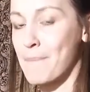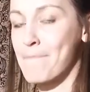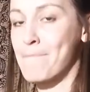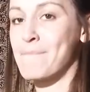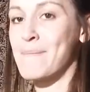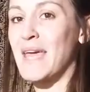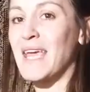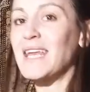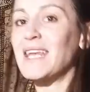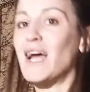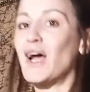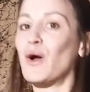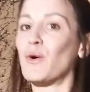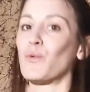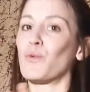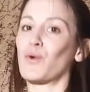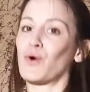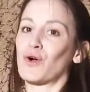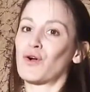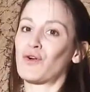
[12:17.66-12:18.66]
may not
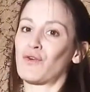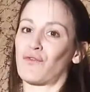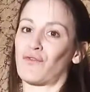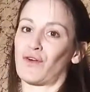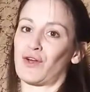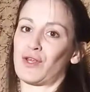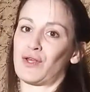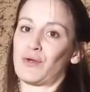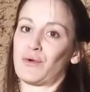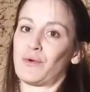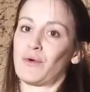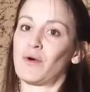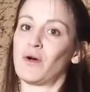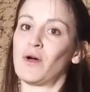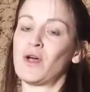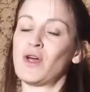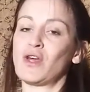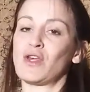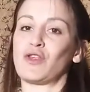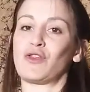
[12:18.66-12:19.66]
work for
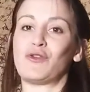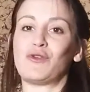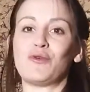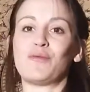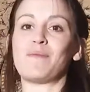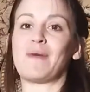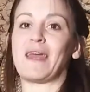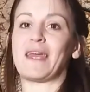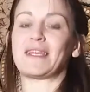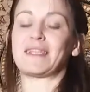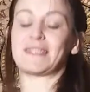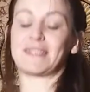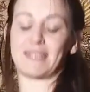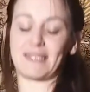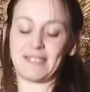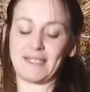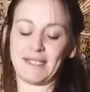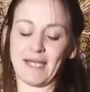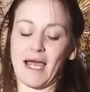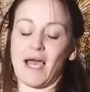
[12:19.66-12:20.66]
you. You may
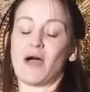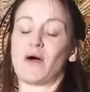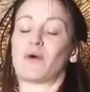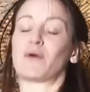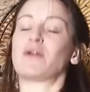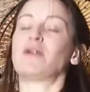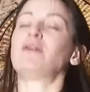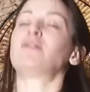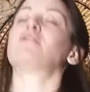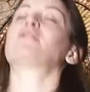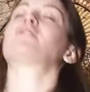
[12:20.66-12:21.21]
sit down,